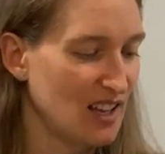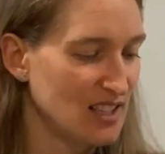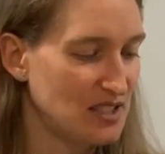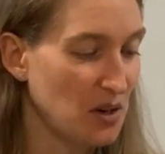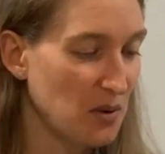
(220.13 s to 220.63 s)

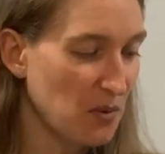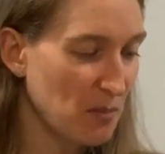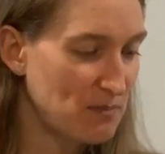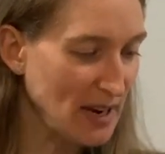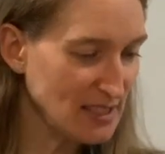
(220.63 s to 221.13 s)
So
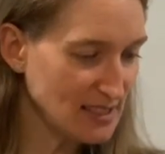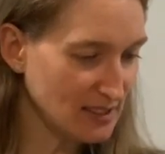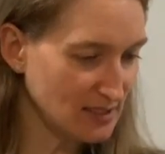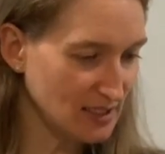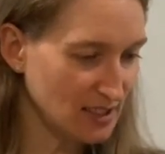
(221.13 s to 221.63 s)

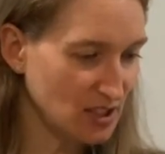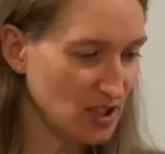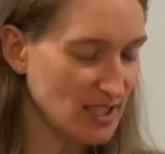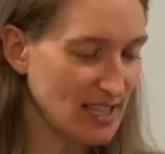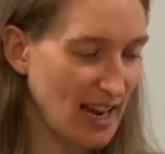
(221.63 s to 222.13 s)
basically, you
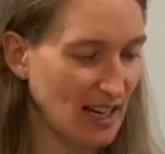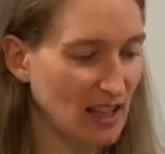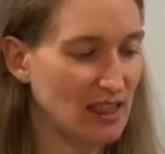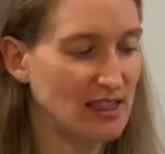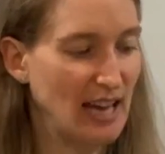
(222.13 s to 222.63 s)
can take
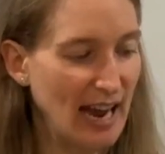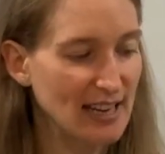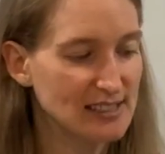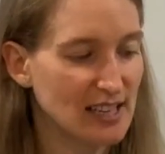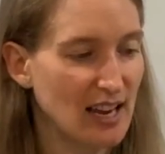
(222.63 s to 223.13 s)
that